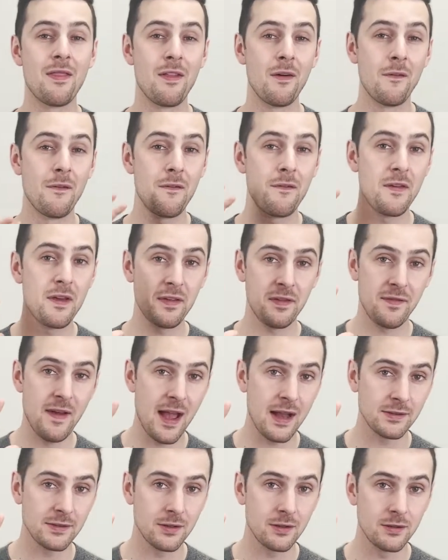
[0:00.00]
the fifth
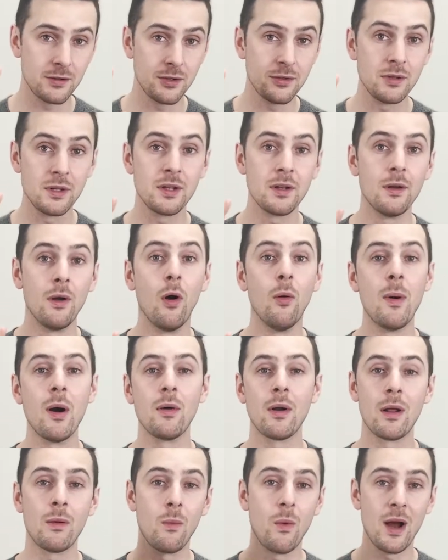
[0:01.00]
factor you need to know
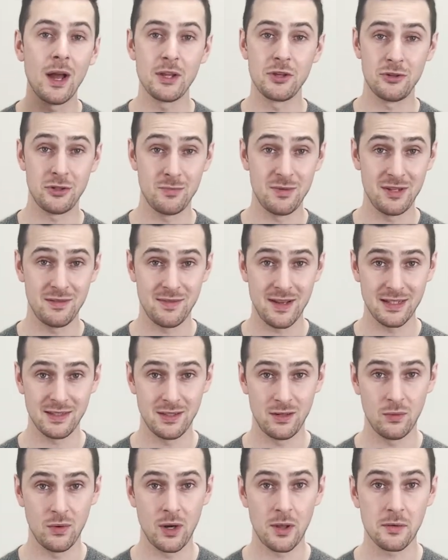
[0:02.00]
about and why you should be
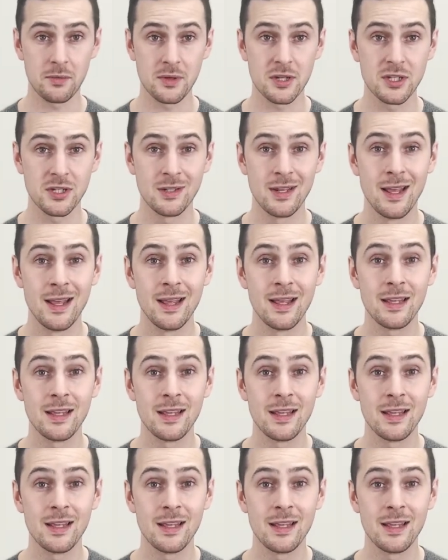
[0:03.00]
investing in Waterloo Region